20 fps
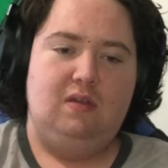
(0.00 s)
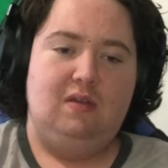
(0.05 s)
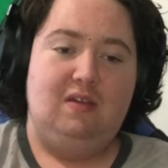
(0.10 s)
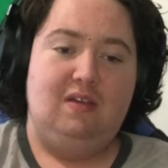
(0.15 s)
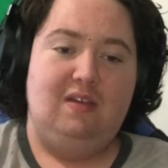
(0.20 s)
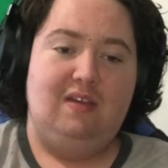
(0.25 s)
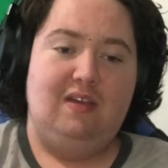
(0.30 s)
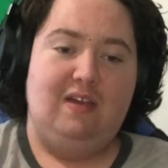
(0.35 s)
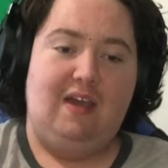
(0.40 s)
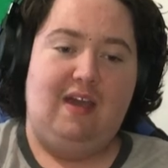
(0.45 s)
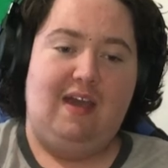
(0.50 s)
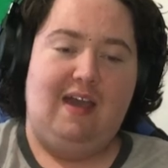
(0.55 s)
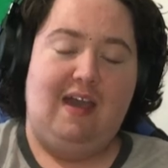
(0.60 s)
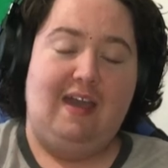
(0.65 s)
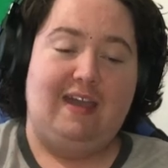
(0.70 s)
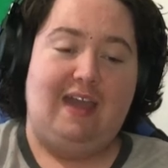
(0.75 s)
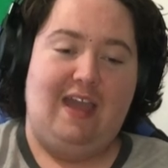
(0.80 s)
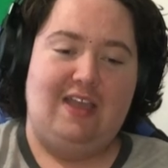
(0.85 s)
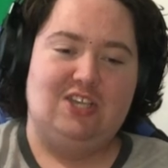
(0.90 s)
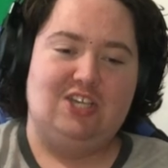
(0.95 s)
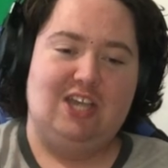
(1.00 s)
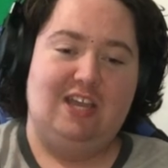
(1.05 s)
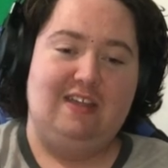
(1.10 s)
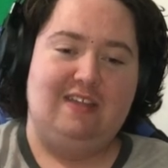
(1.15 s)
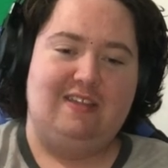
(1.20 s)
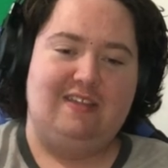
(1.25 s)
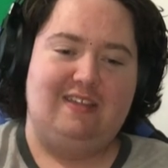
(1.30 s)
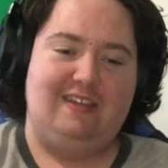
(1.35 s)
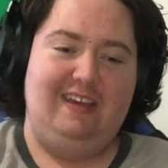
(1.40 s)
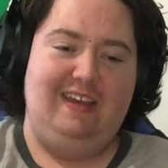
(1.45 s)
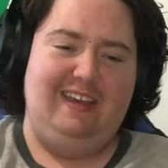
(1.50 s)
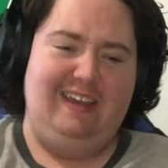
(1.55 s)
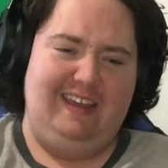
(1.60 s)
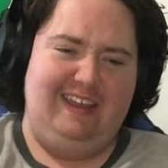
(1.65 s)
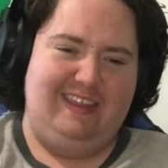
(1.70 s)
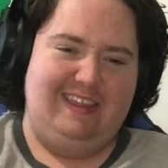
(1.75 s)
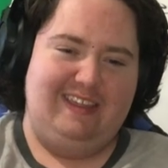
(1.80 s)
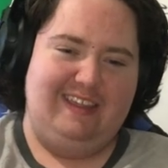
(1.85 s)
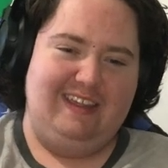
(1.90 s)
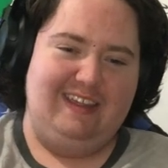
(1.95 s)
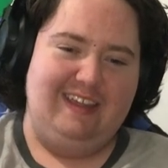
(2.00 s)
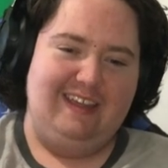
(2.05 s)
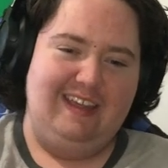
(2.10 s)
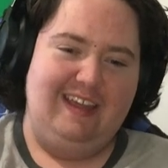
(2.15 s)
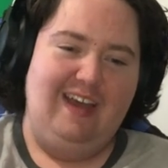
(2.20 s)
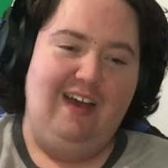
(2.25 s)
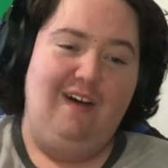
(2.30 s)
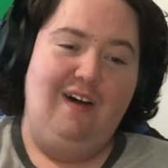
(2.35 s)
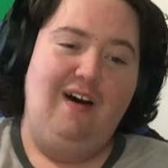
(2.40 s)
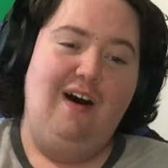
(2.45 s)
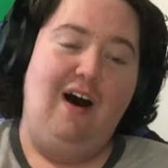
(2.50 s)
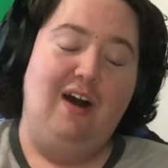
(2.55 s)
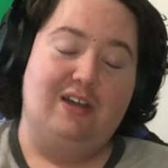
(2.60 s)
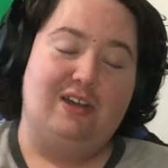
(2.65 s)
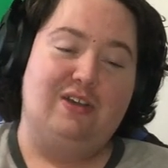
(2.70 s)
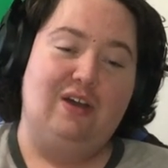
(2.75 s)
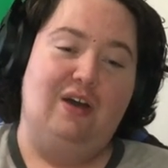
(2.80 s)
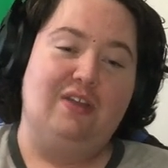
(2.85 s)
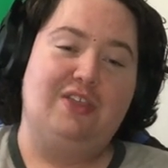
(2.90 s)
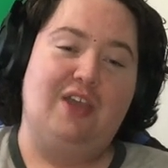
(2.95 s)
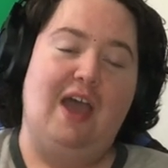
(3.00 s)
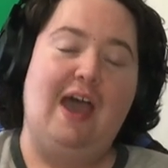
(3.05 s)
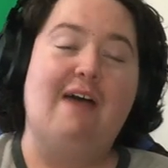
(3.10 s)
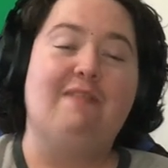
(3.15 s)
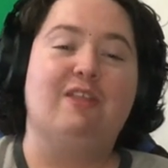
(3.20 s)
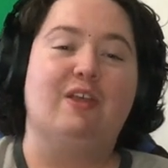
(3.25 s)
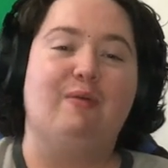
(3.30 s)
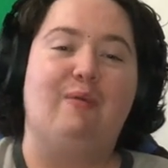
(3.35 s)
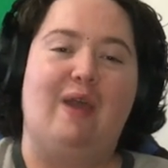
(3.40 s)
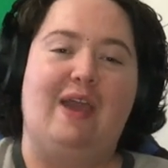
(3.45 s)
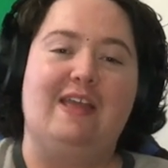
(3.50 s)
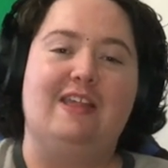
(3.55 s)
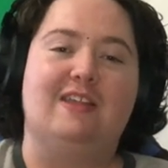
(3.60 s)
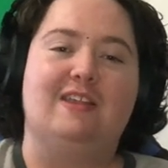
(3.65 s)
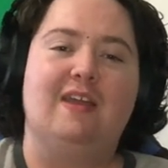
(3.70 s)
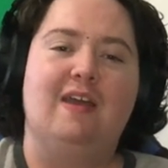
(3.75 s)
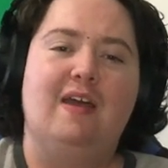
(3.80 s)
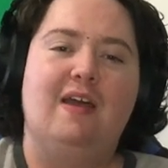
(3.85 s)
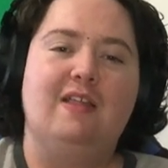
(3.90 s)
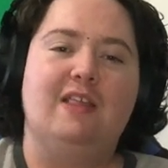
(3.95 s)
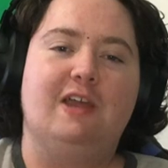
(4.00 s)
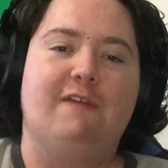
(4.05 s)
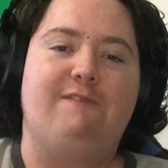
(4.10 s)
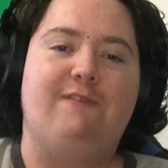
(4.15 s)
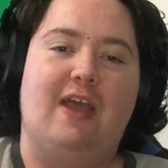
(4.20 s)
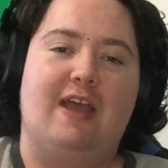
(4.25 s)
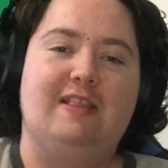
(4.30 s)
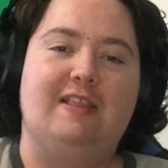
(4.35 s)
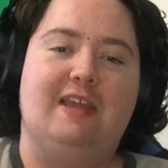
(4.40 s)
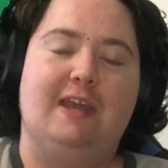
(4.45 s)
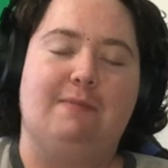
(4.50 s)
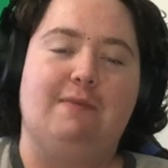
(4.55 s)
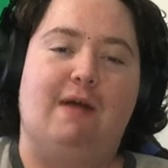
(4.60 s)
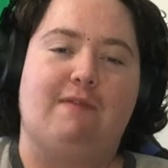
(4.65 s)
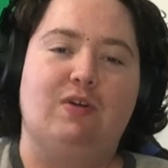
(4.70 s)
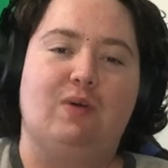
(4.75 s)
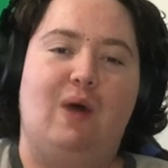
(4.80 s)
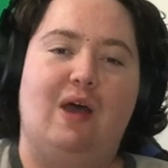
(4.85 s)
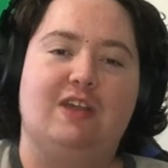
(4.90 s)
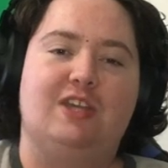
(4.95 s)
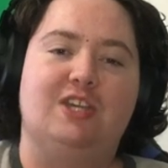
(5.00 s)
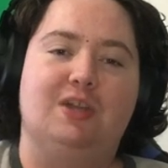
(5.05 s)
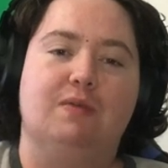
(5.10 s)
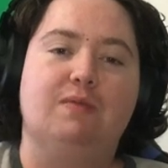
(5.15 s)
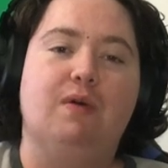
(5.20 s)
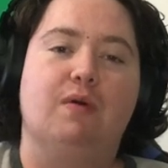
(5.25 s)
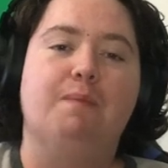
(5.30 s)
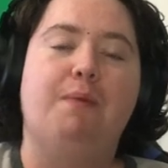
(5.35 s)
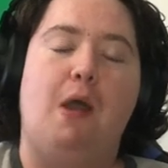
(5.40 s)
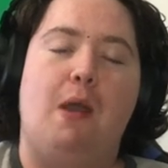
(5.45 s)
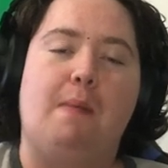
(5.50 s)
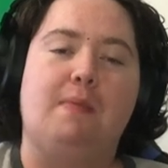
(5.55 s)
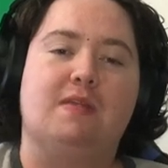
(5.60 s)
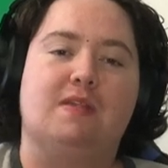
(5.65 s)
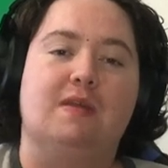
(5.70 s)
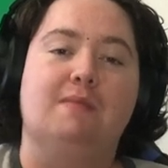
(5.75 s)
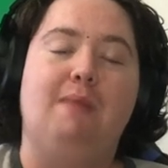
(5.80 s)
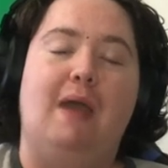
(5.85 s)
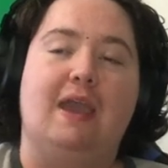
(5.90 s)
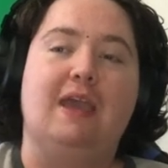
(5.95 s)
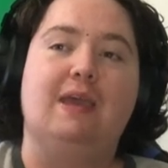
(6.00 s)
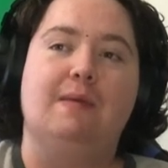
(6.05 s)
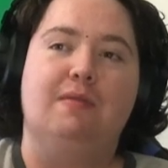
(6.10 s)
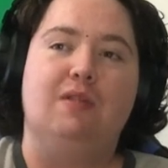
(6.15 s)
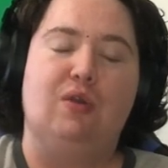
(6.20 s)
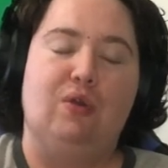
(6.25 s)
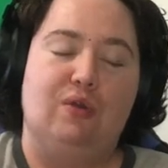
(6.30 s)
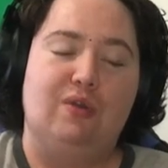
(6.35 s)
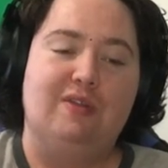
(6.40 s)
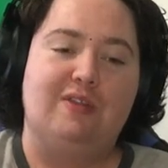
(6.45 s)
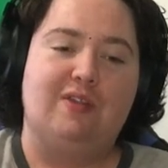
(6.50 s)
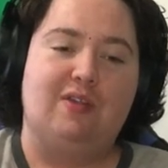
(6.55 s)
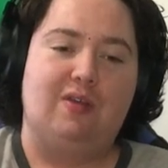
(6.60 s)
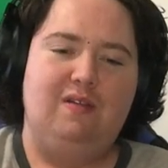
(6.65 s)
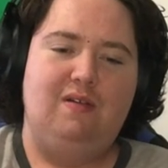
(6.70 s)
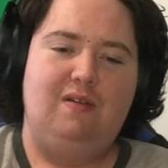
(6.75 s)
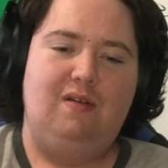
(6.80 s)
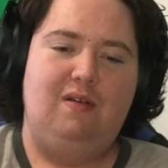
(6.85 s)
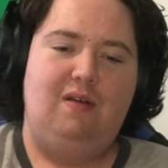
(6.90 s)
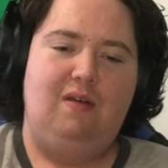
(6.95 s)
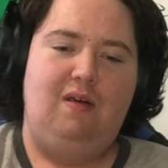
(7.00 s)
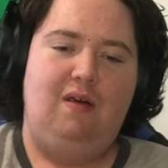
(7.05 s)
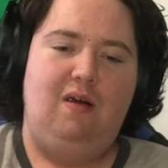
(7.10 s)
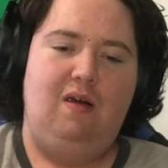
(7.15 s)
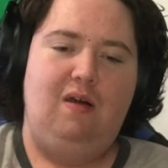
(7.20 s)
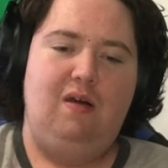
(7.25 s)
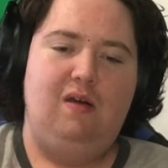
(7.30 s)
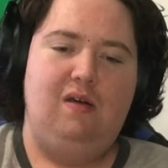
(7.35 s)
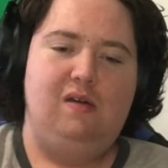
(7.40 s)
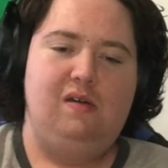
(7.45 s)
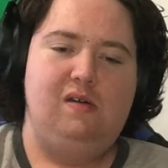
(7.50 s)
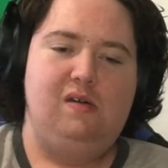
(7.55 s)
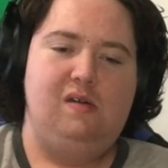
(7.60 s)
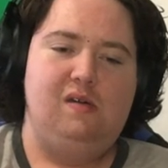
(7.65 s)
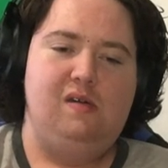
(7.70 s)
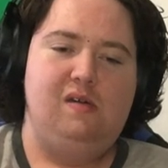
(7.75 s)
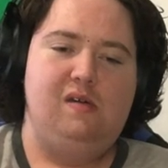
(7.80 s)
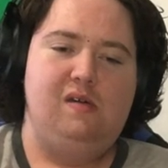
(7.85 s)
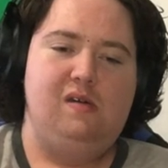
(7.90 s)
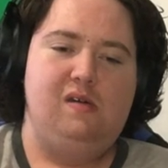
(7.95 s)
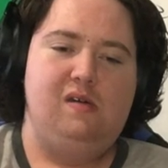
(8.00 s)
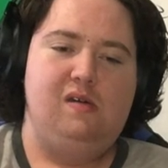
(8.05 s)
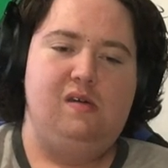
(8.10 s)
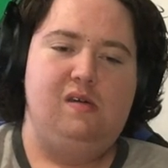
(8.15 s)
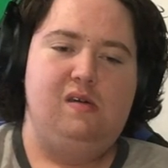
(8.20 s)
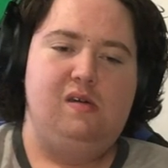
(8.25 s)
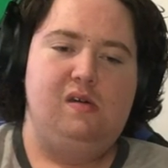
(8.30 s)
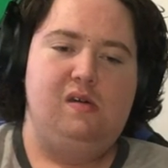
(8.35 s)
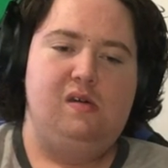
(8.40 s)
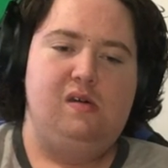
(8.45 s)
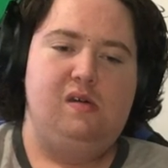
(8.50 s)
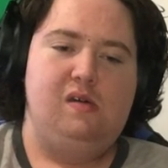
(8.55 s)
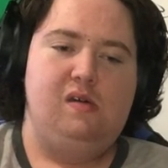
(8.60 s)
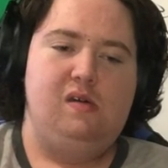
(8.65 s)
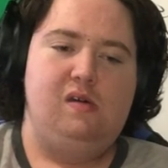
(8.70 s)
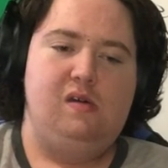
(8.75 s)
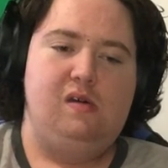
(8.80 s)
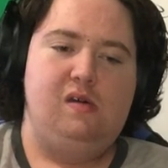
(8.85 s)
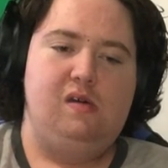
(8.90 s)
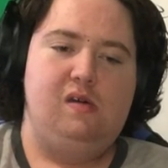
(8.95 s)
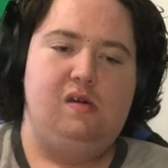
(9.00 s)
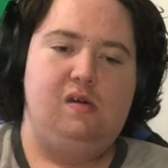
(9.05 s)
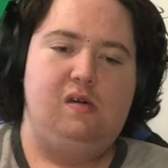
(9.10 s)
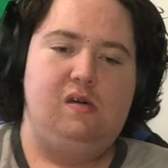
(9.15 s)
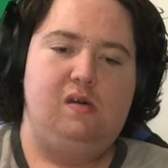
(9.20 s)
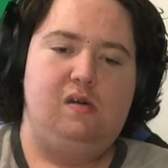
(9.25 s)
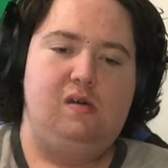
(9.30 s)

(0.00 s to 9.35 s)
yogurt thief. Okay, jeez. Oh God, they have Louise defend him, otherwise she'll on purposely make him lose. Since you were finally making some progress as a defender,